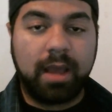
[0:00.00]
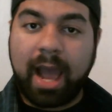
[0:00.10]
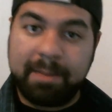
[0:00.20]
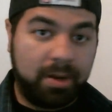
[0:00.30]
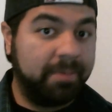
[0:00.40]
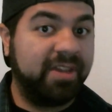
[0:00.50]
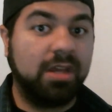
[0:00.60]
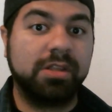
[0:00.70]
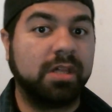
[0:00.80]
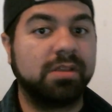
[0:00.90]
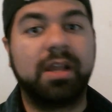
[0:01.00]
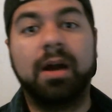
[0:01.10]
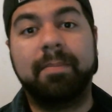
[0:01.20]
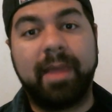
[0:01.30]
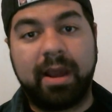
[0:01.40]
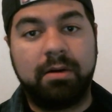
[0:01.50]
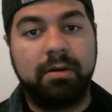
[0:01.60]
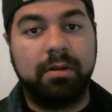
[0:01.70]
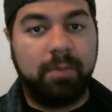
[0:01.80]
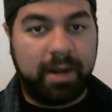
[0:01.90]
I put up videos as they come now.
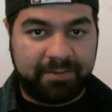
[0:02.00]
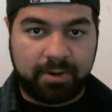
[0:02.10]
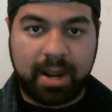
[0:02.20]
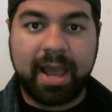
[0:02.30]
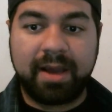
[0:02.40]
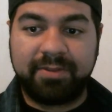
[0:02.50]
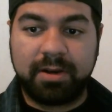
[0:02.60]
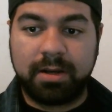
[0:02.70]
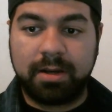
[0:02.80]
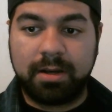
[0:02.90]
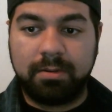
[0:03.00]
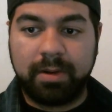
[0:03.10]
Whenever I have a